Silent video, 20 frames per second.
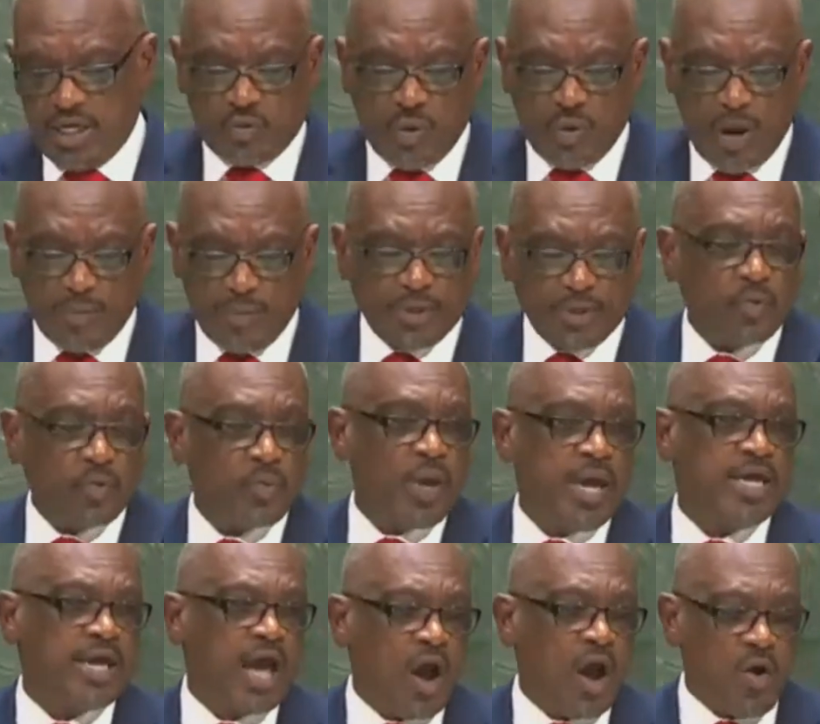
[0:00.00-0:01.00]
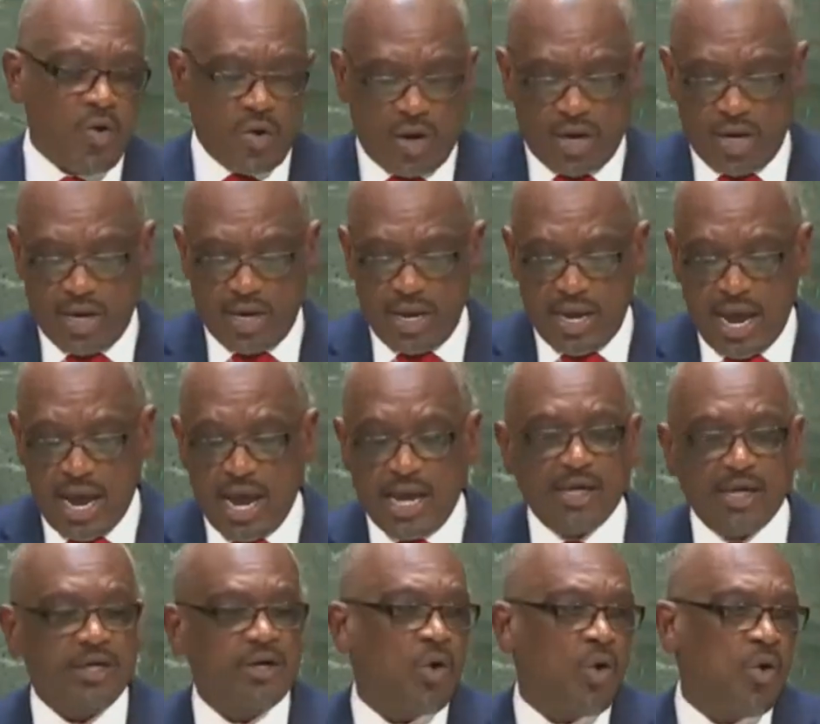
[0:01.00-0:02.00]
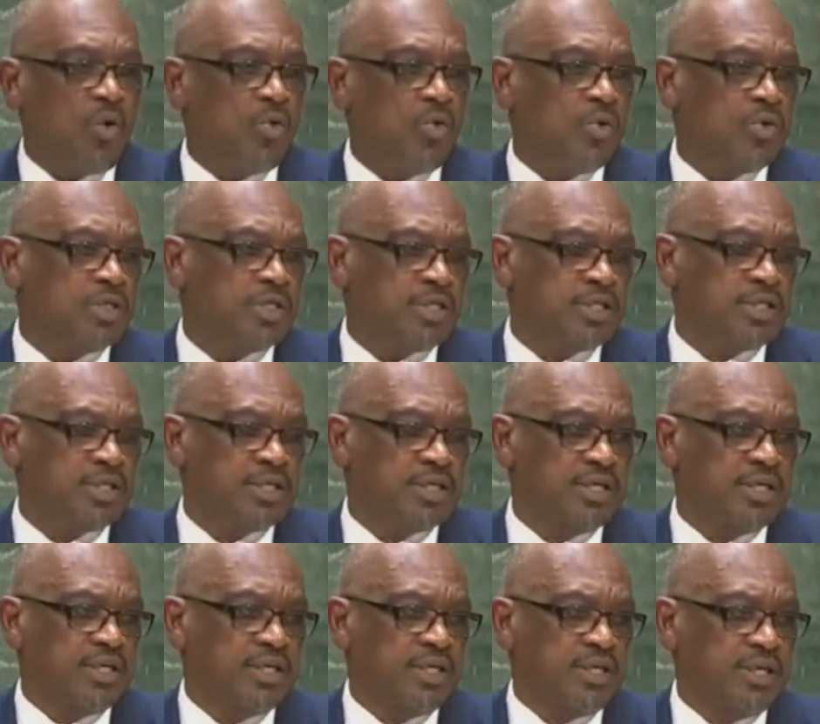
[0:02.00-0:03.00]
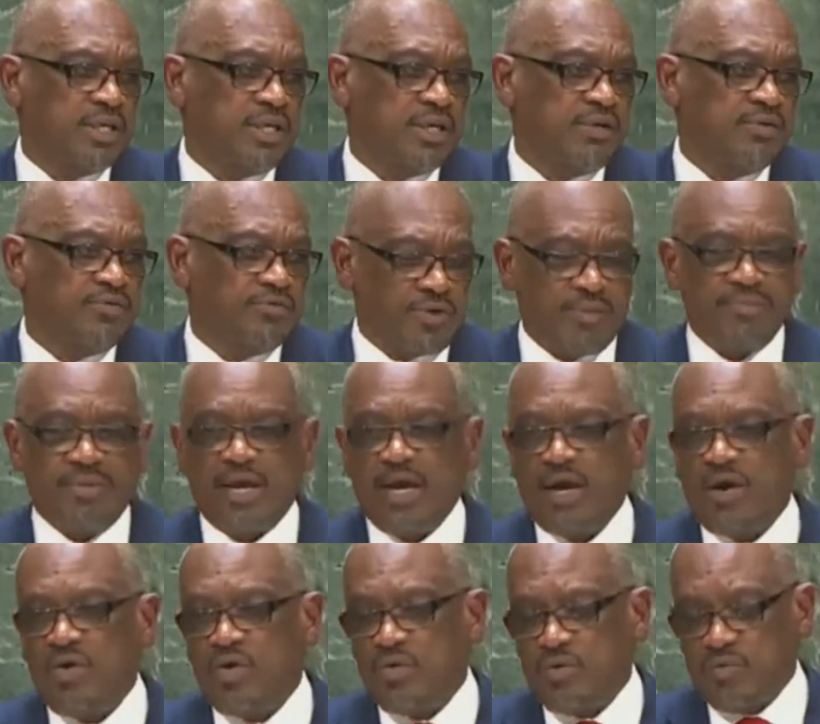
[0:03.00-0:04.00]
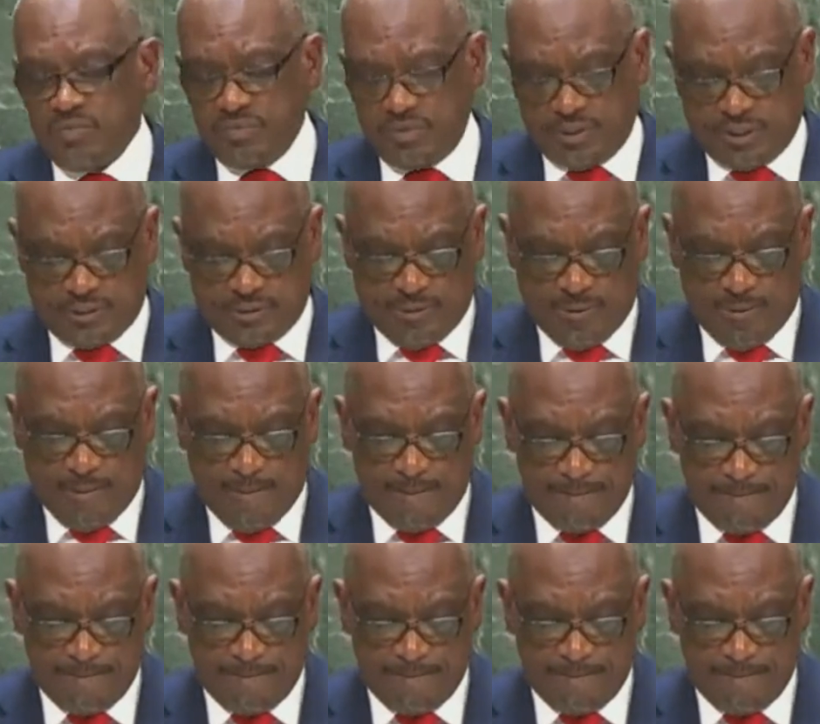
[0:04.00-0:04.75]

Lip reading: swept away young and old from their homes.